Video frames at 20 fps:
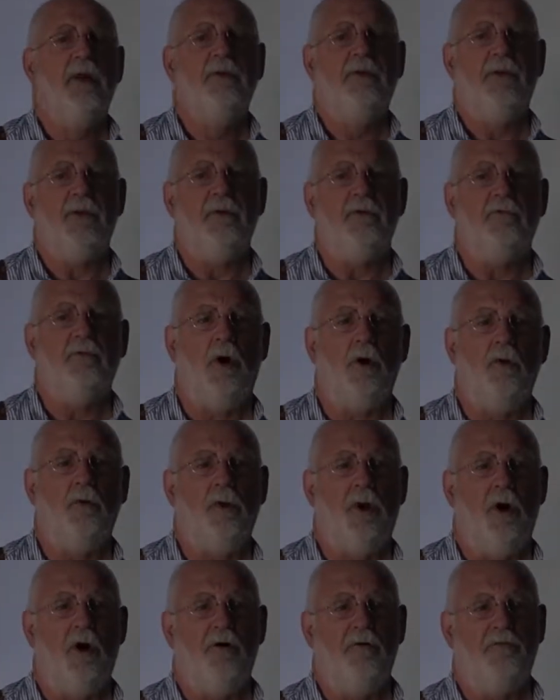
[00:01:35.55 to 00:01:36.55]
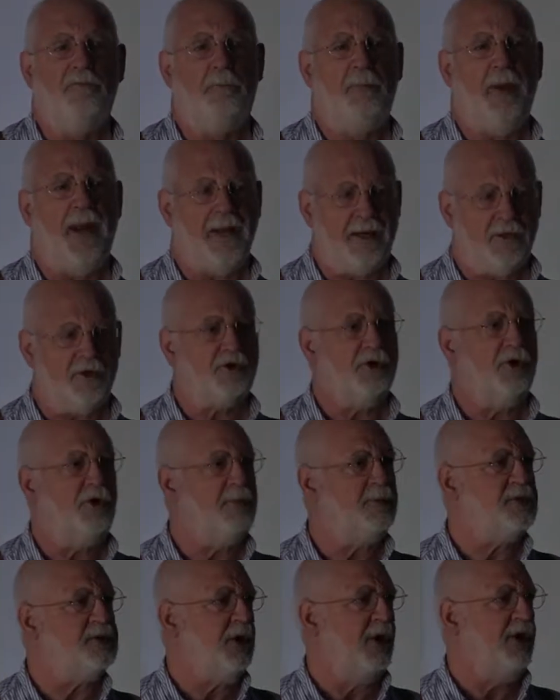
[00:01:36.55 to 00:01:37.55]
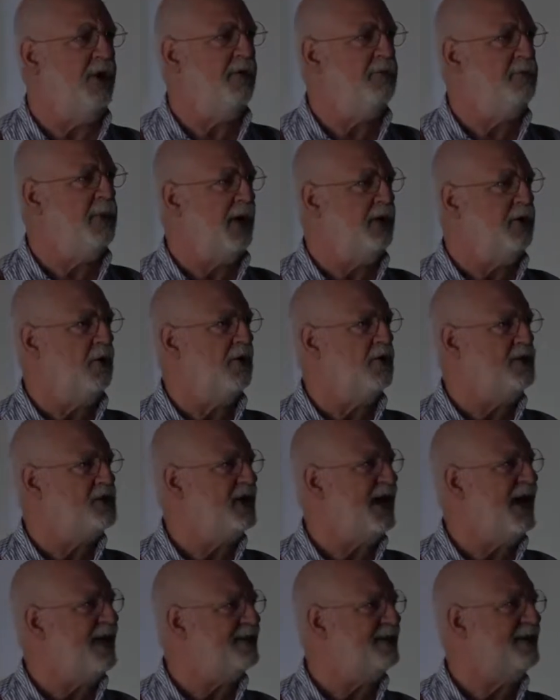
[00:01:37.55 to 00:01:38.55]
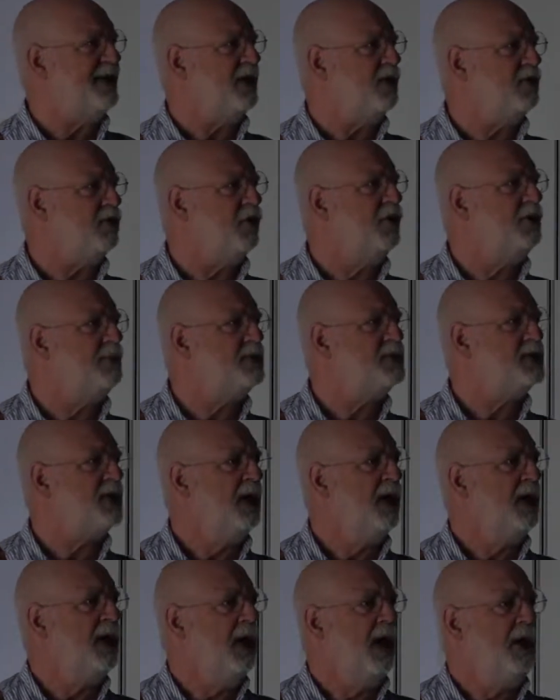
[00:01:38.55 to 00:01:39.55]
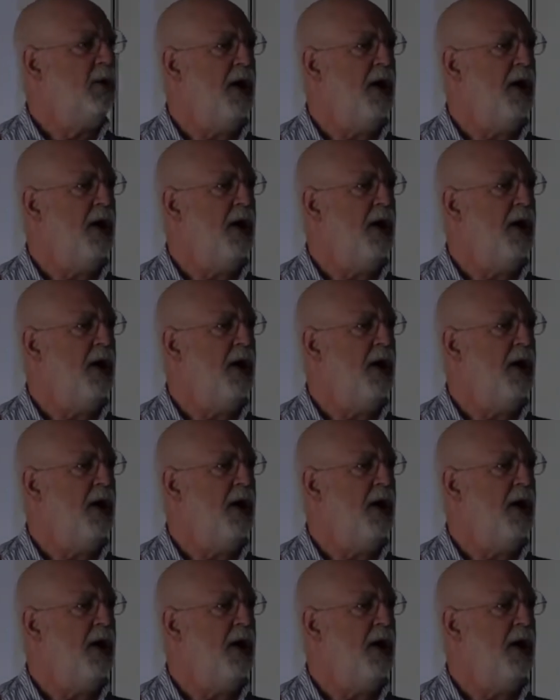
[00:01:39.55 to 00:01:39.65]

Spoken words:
the role of black troops and of minority ethnic groups